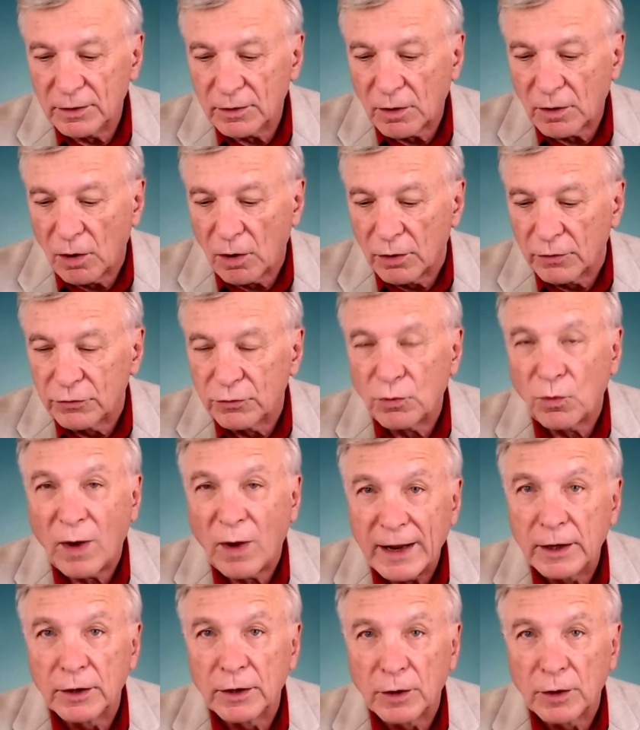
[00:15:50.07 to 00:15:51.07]
calls
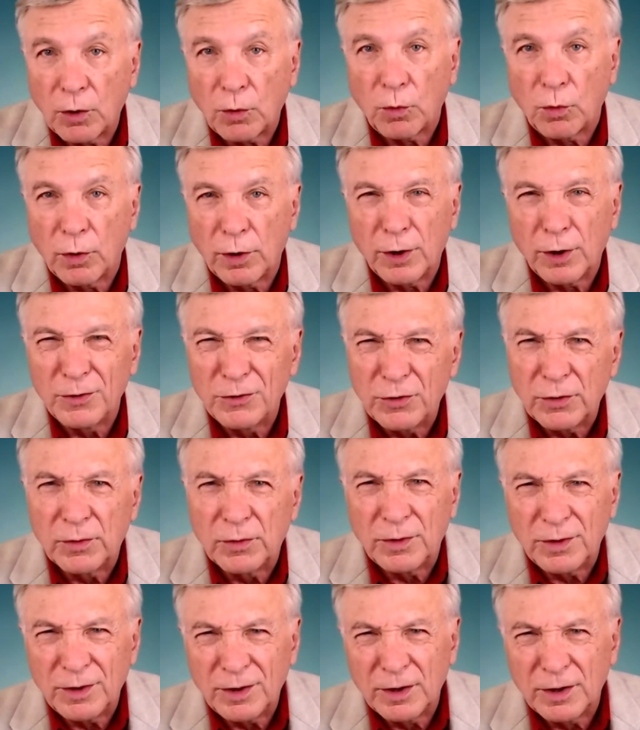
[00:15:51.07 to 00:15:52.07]
regular order, which
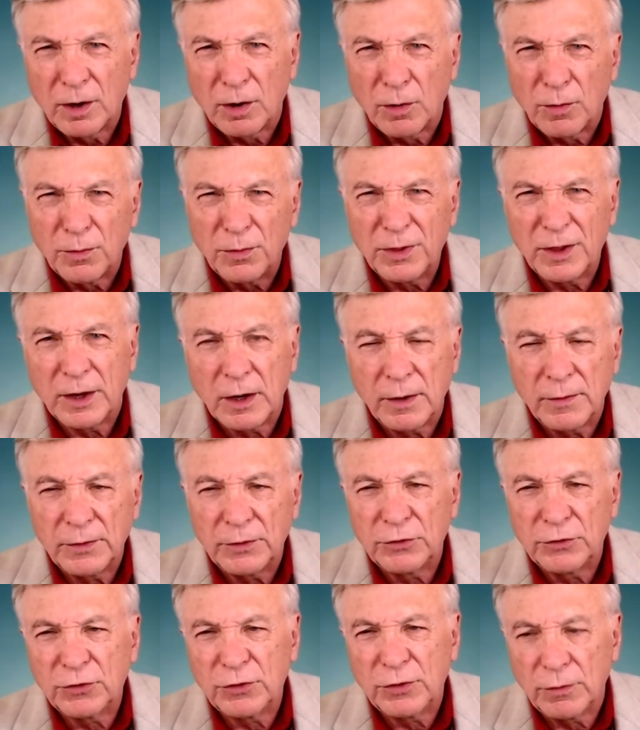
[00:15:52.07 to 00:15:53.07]
you you know, think of
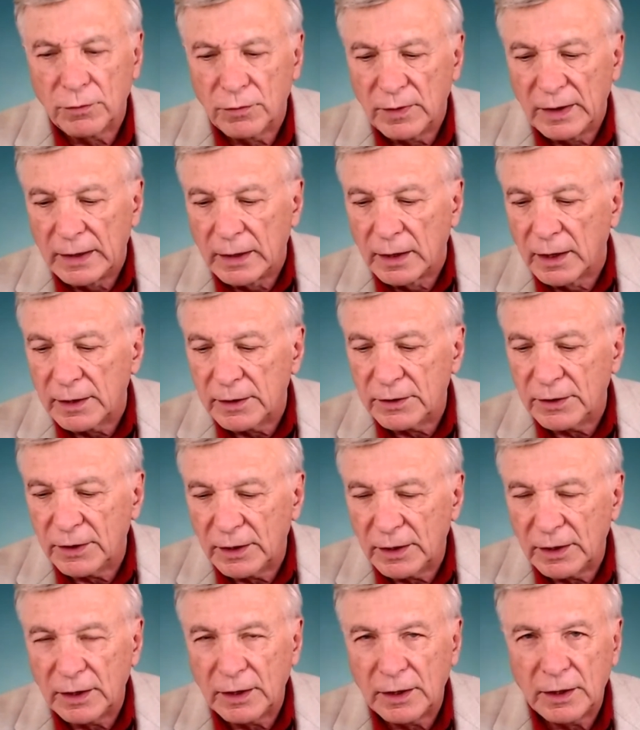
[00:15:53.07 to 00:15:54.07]
as
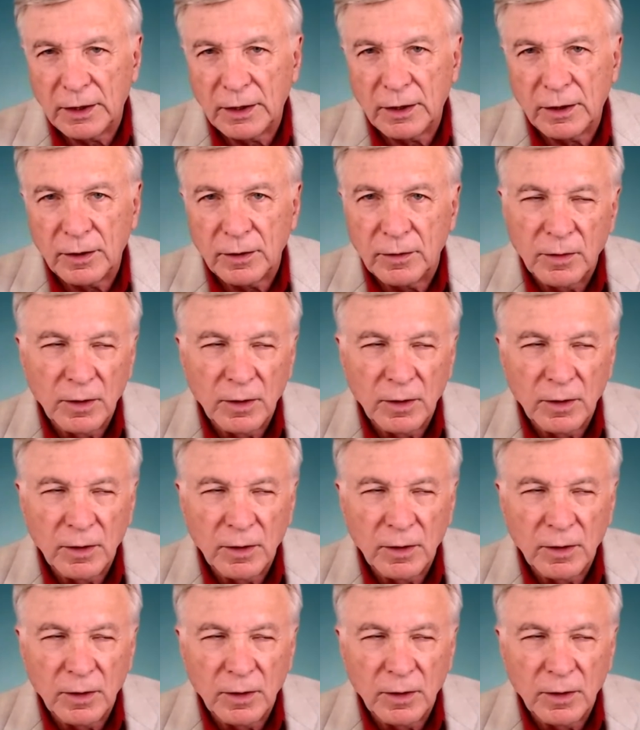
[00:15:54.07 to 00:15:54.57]
civility,